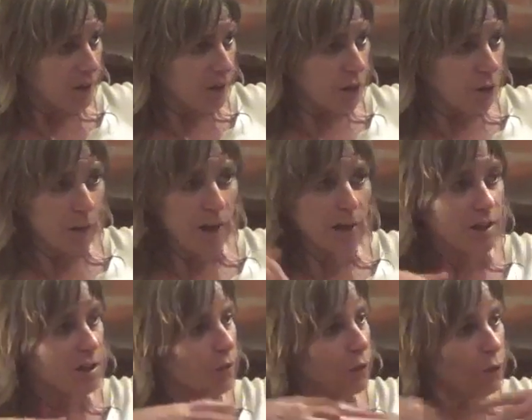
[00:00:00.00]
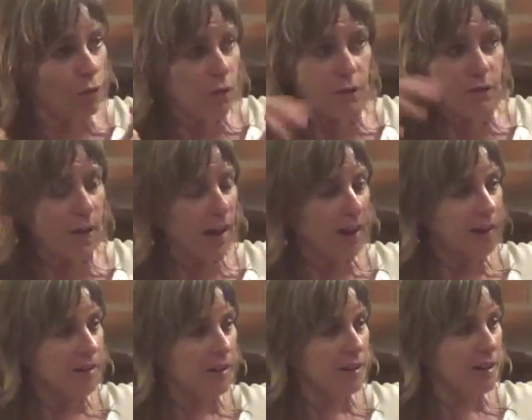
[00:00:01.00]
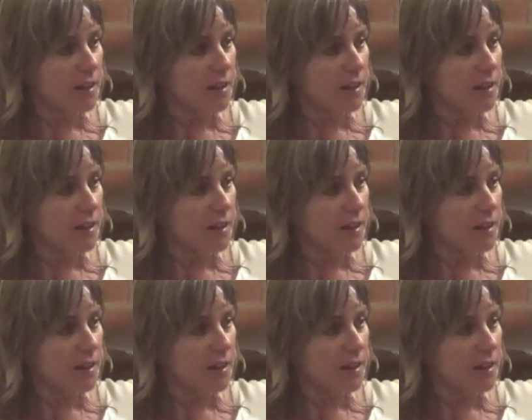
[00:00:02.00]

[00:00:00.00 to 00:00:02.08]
the awareness of all of that,